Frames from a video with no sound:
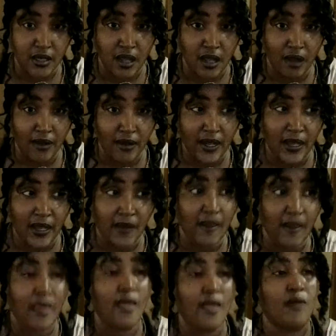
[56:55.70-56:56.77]
Okay?
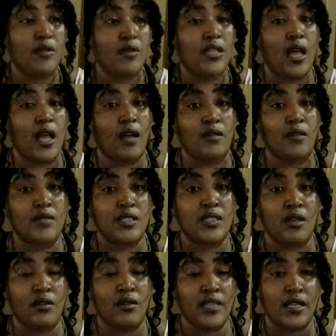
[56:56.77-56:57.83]
With the alchemist
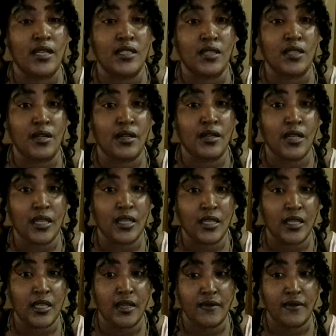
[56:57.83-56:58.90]
stone, they could turn
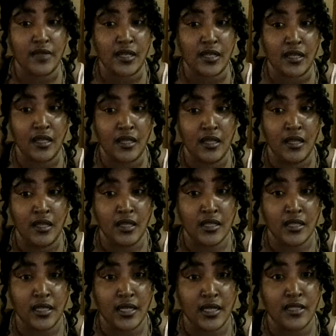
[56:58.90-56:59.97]
any of the
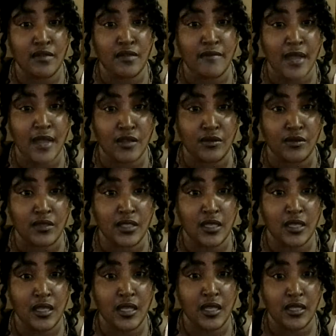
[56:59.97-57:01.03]
lesser metals
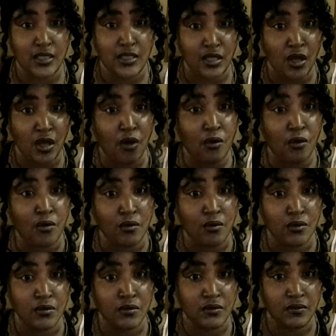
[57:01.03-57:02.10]
into gold
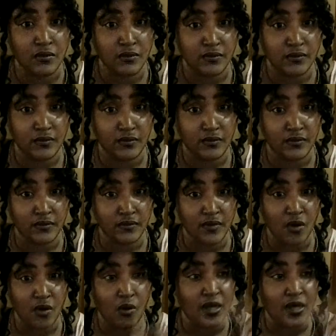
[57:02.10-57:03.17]

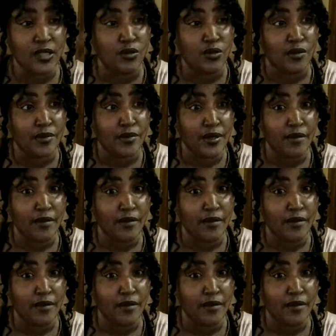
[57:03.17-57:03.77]
or into a pure